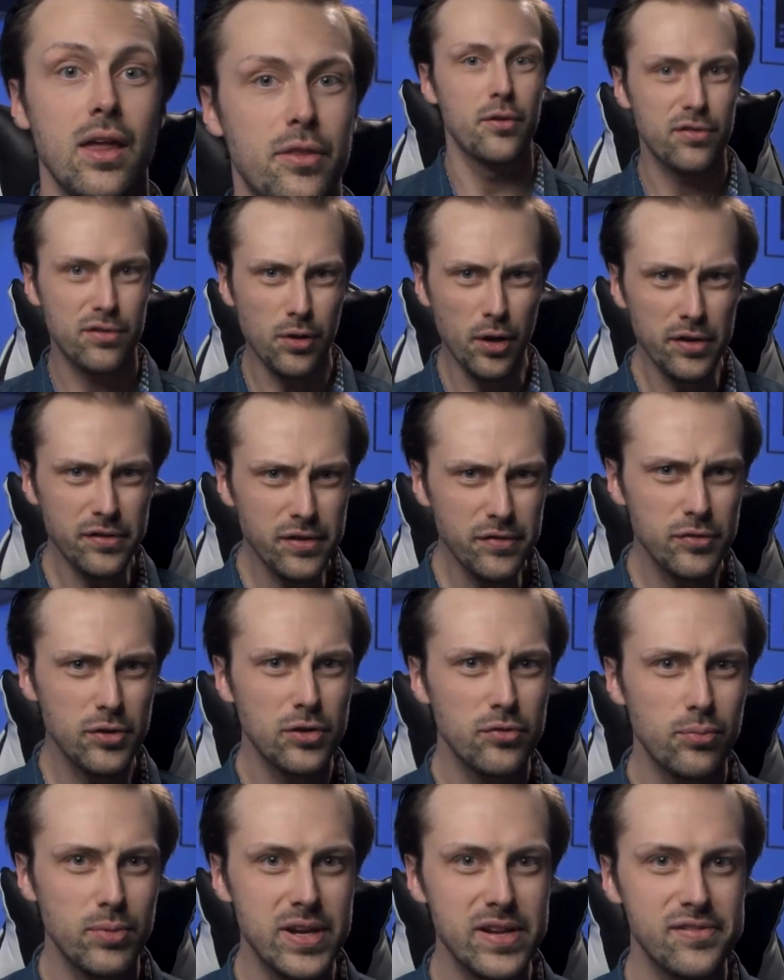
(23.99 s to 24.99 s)
there's lots of
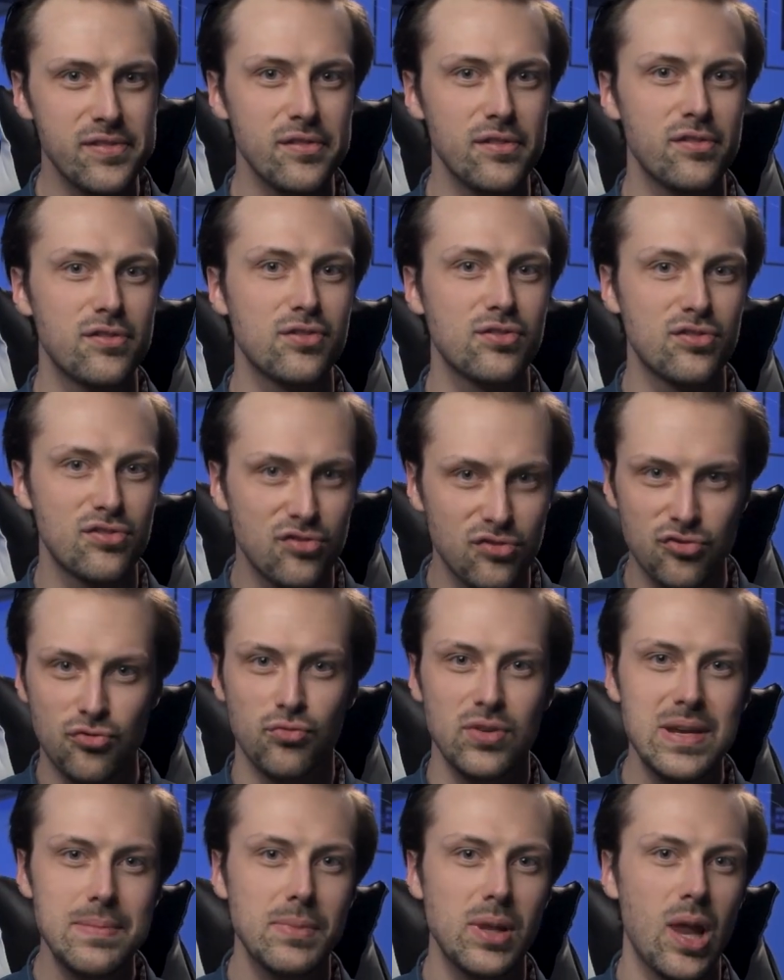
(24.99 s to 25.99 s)
good reasons to
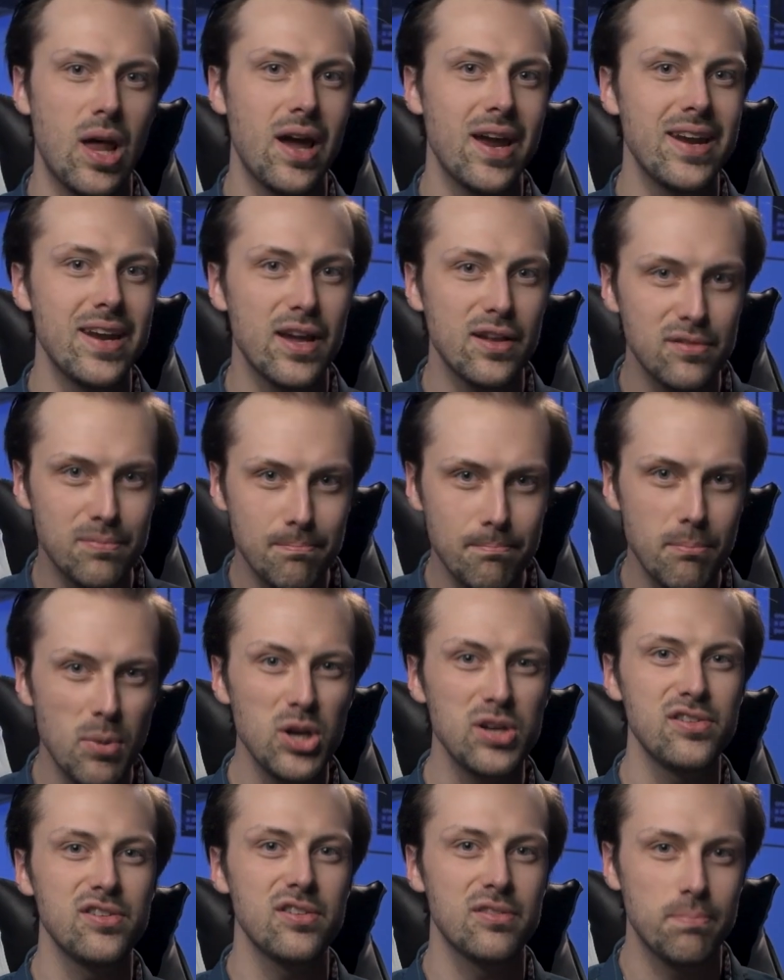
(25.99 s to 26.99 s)
streamline as
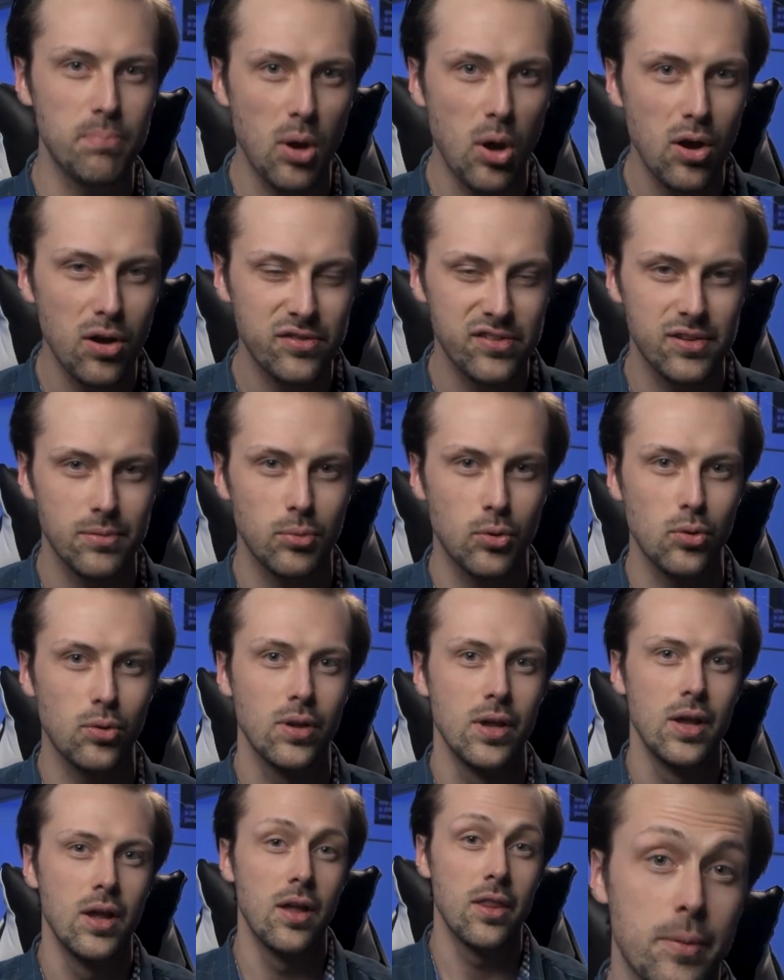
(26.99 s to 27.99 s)
much as possible